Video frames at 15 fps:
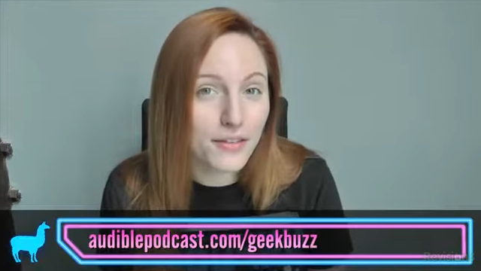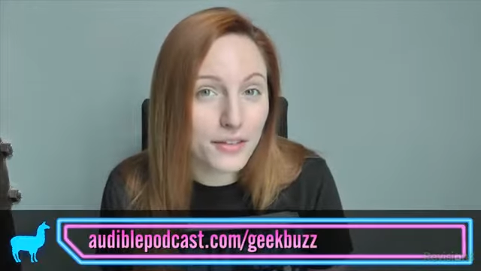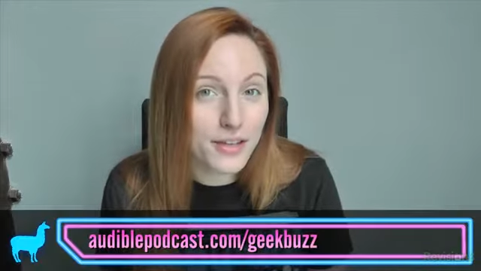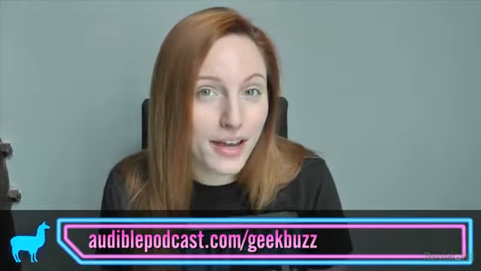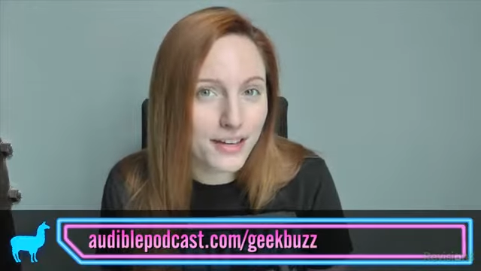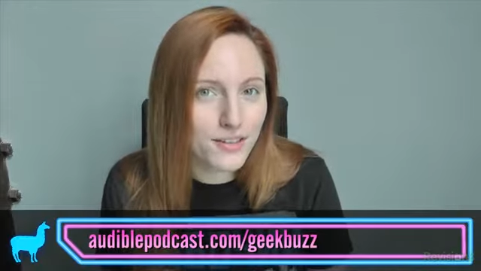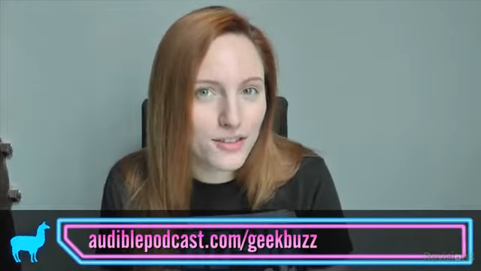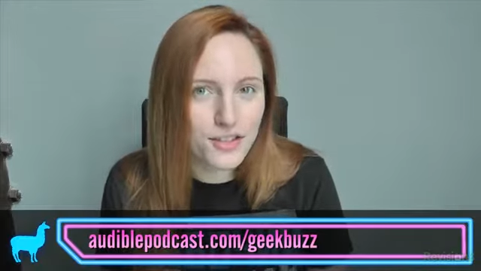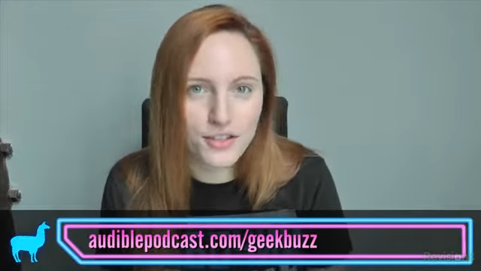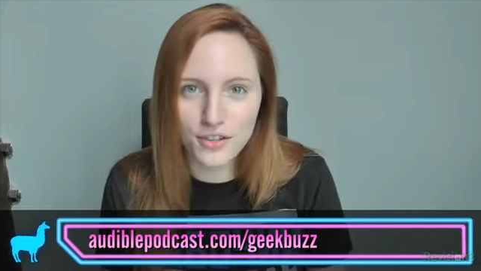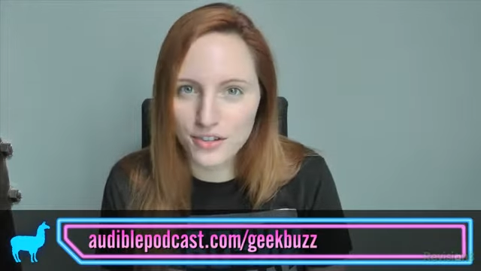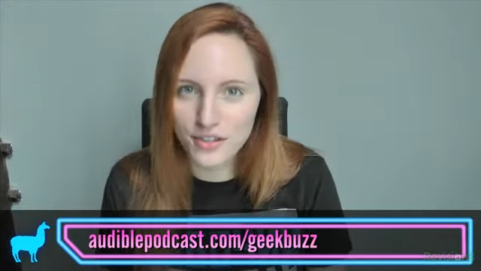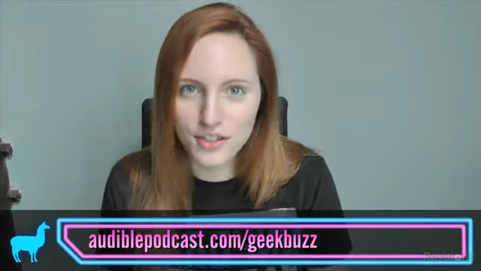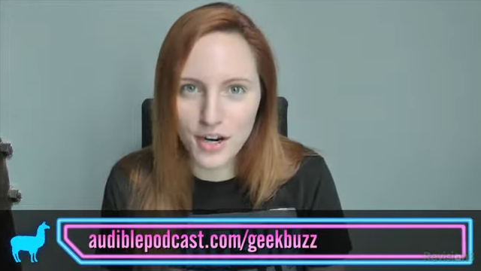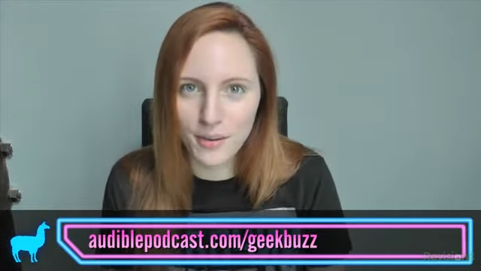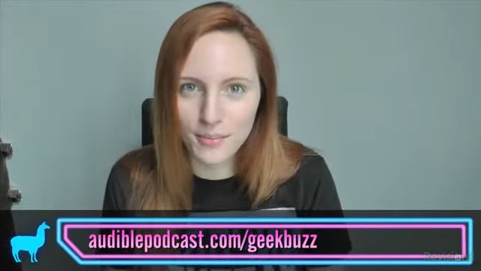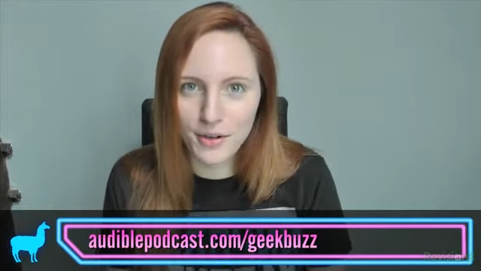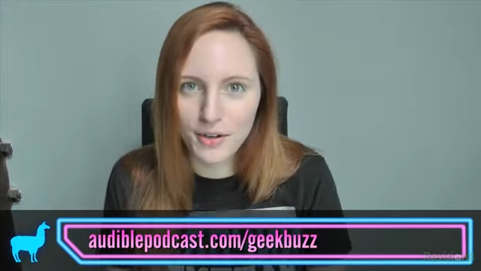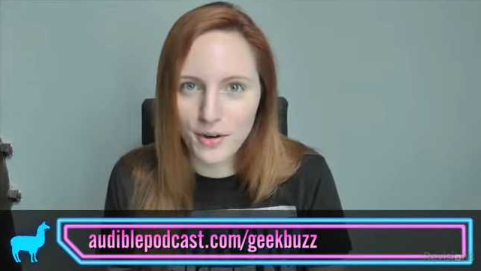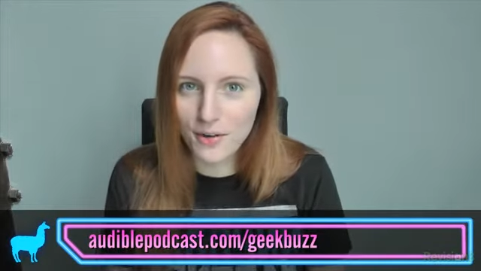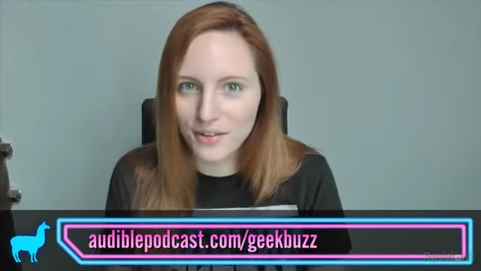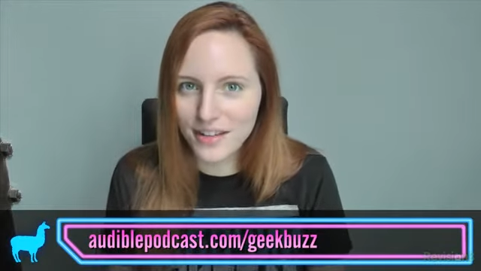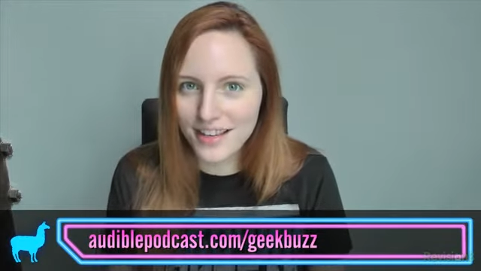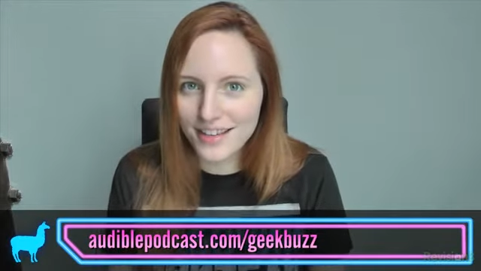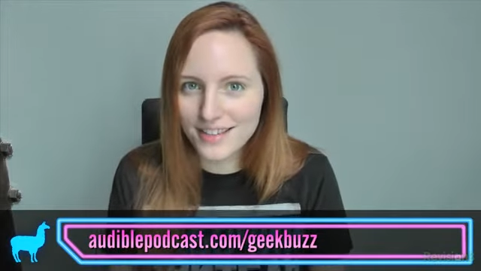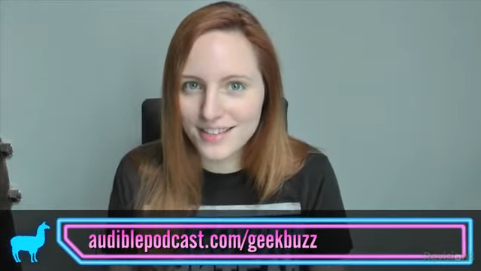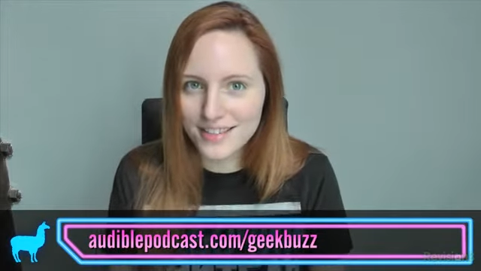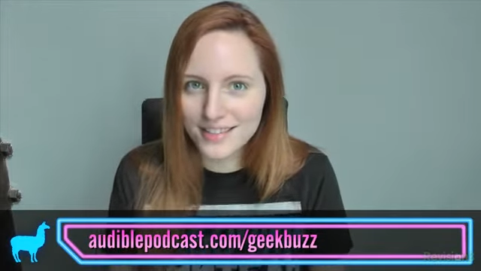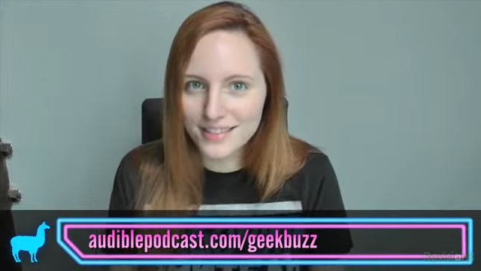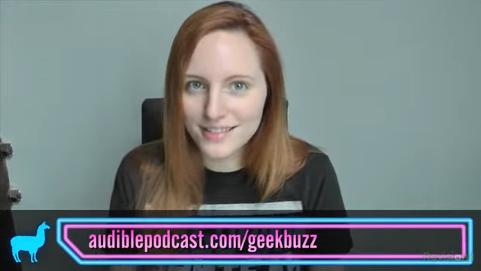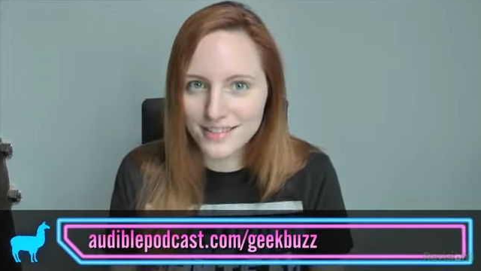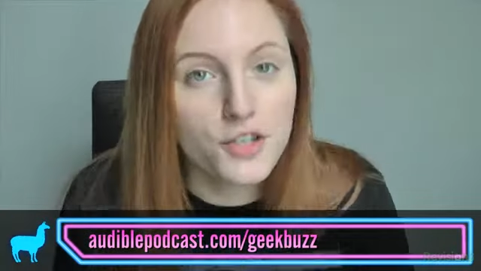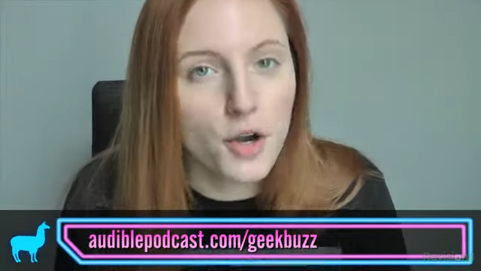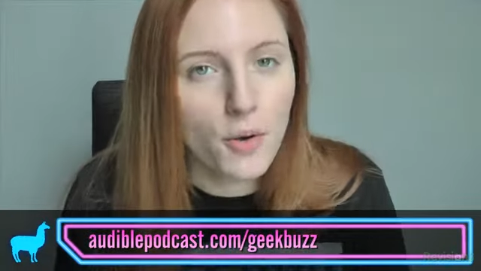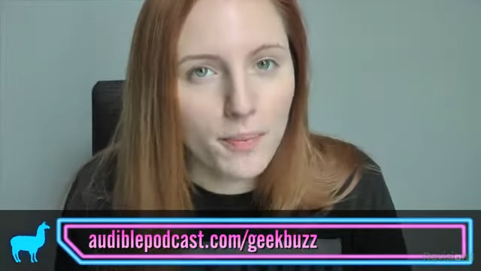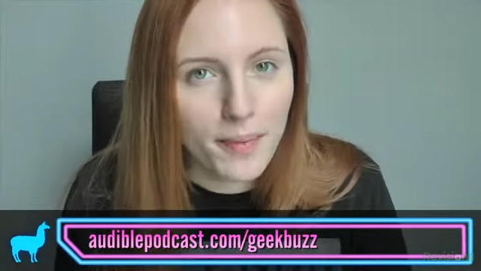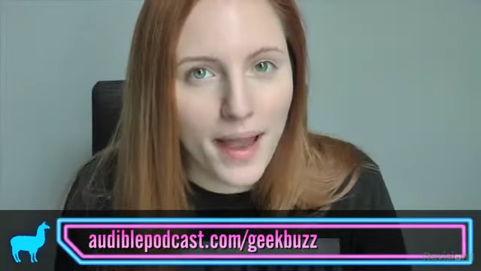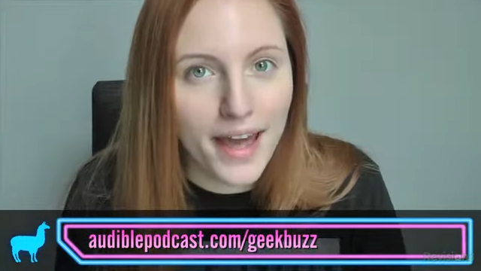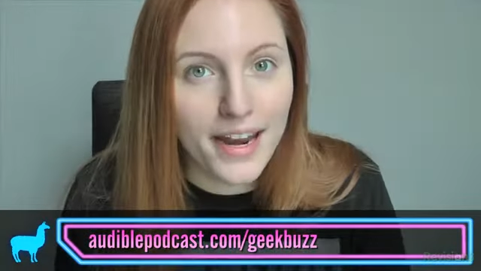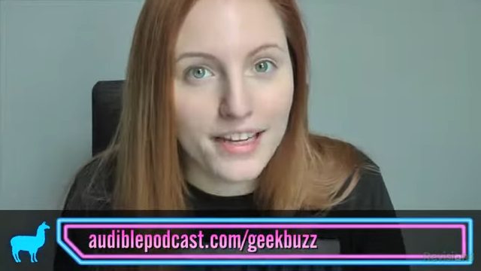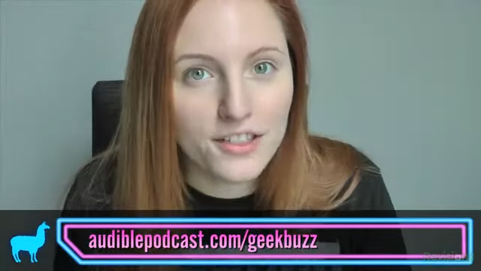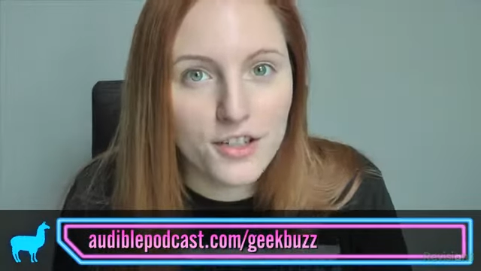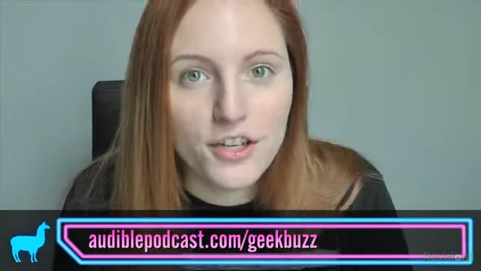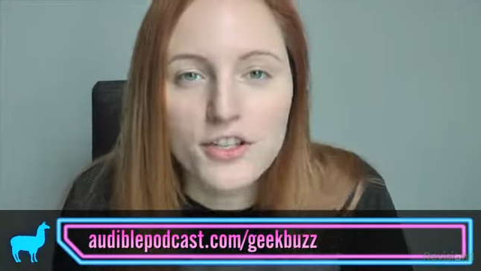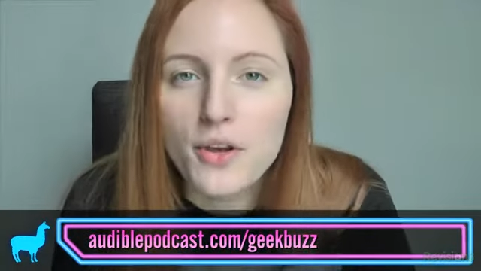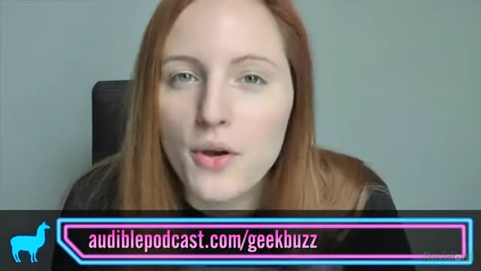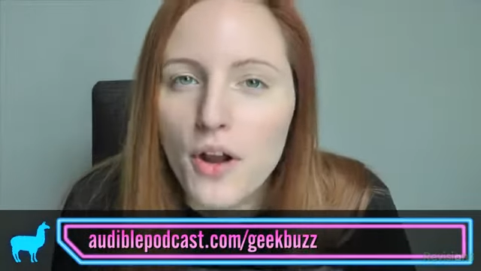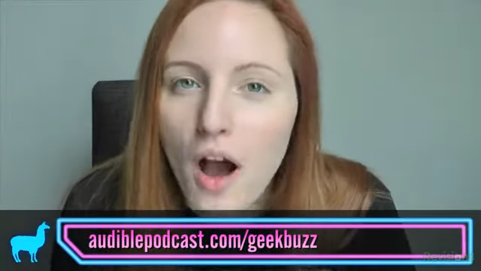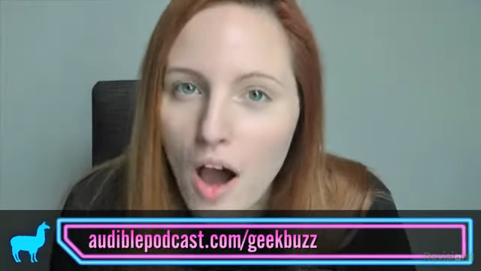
other titles sure to charm your cochleas. Don't panic, just go to